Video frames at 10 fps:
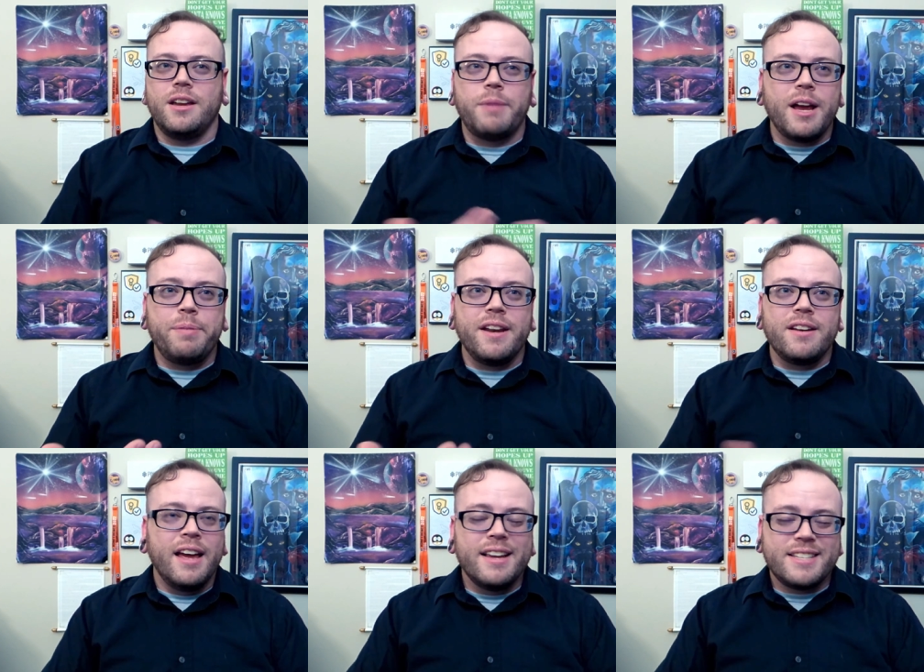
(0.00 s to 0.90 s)
In my
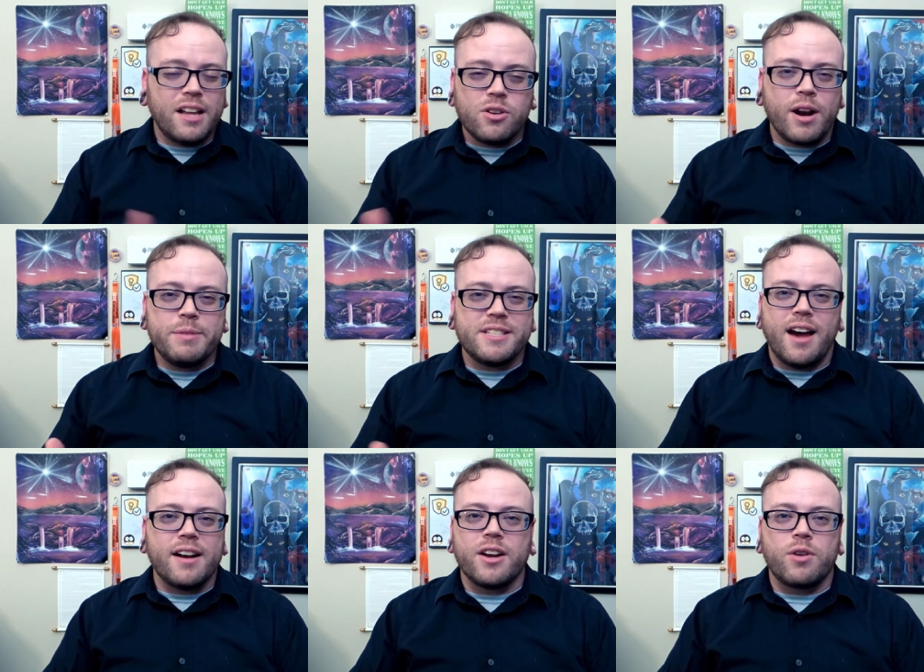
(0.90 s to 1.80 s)
opinion, Telegram is
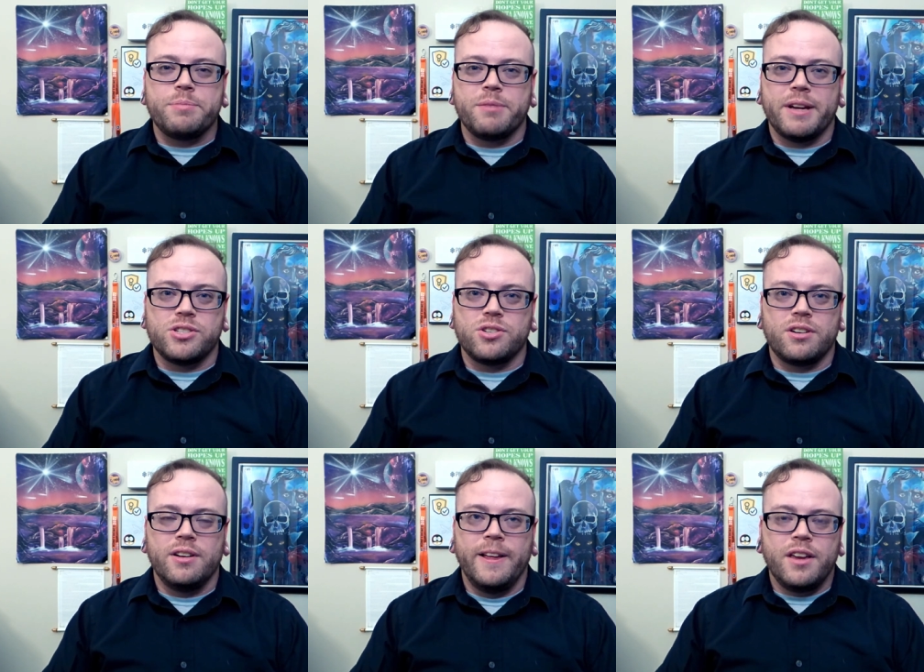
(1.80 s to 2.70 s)
not an encrypted messenger.